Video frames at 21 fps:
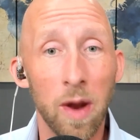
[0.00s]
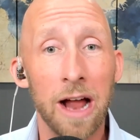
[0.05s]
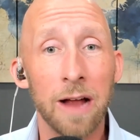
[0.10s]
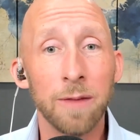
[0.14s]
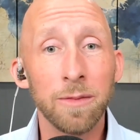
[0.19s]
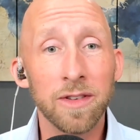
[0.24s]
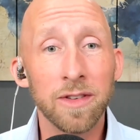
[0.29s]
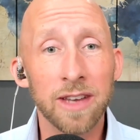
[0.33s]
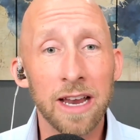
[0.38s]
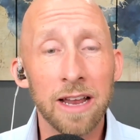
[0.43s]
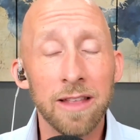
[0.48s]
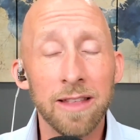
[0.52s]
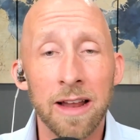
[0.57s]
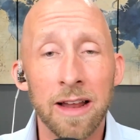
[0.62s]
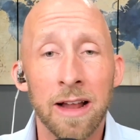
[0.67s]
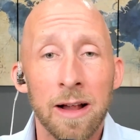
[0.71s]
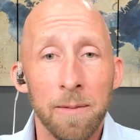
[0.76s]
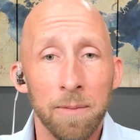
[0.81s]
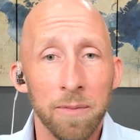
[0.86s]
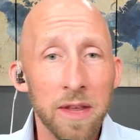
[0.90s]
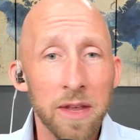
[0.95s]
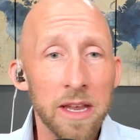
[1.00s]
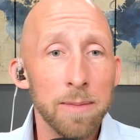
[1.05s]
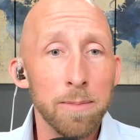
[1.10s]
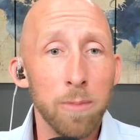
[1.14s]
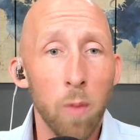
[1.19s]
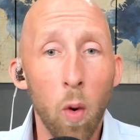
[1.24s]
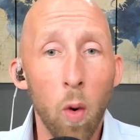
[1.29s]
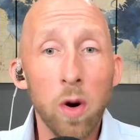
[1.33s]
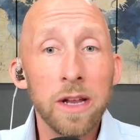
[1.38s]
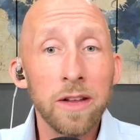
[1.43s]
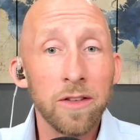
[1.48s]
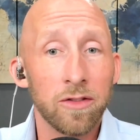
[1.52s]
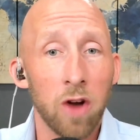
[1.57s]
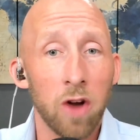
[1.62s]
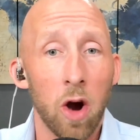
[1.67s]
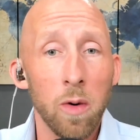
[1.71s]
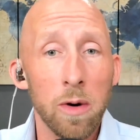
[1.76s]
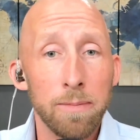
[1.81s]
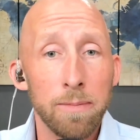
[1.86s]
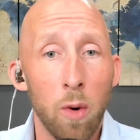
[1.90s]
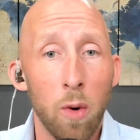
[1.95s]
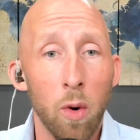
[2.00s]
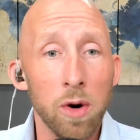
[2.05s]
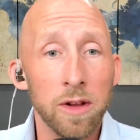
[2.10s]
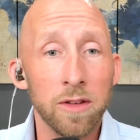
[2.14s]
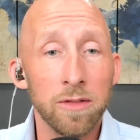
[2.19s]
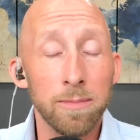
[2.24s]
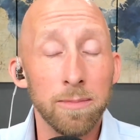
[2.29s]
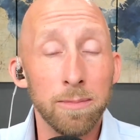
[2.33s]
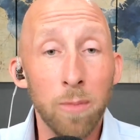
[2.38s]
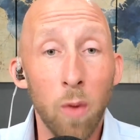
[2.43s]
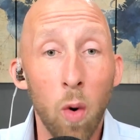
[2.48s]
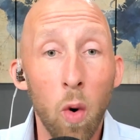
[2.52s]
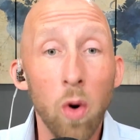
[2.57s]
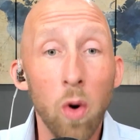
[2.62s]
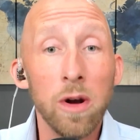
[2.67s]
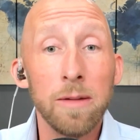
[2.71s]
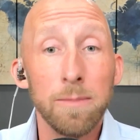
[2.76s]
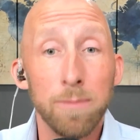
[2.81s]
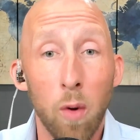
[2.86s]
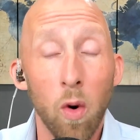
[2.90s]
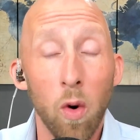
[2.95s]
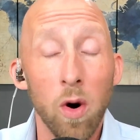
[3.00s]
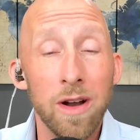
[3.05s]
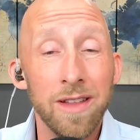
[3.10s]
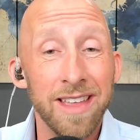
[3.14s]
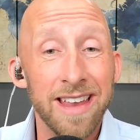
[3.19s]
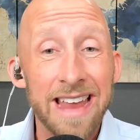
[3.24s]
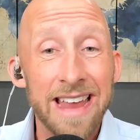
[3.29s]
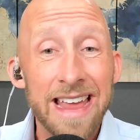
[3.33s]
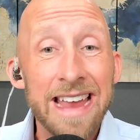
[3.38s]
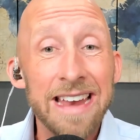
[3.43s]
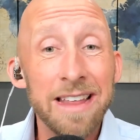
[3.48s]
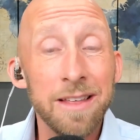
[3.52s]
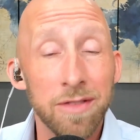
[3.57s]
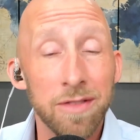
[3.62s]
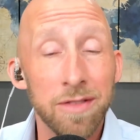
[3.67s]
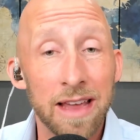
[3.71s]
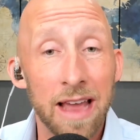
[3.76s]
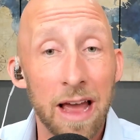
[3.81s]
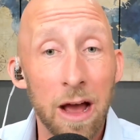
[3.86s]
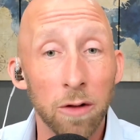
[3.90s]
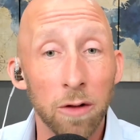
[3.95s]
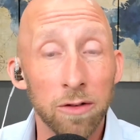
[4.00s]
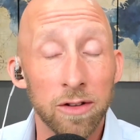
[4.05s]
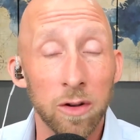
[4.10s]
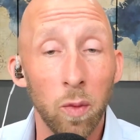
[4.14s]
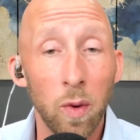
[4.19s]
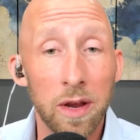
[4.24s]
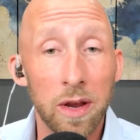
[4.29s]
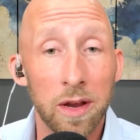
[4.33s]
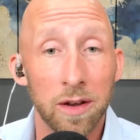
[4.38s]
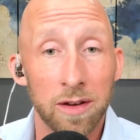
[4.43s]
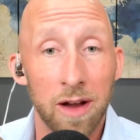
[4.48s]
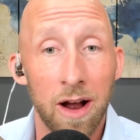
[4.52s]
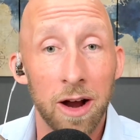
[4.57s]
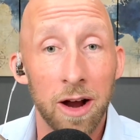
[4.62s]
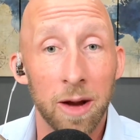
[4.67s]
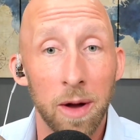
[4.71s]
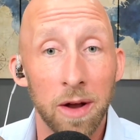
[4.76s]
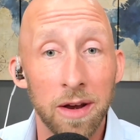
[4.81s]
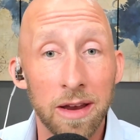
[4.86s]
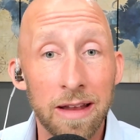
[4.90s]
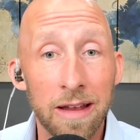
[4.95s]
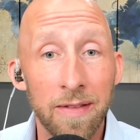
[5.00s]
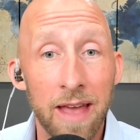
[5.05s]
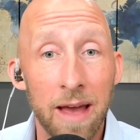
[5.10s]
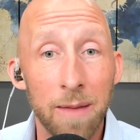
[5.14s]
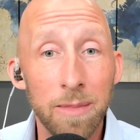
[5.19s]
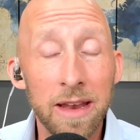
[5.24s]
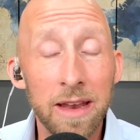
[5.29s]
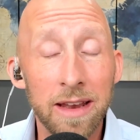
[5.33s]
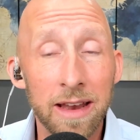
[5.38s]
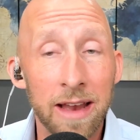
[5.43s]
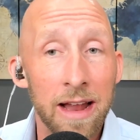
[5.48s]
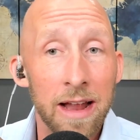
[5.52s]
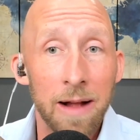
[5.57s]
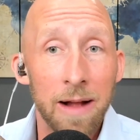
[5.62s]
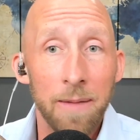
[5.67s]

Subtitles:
I'm saying that the Morningstar report is more important than anything else that we could talk about in that meeting.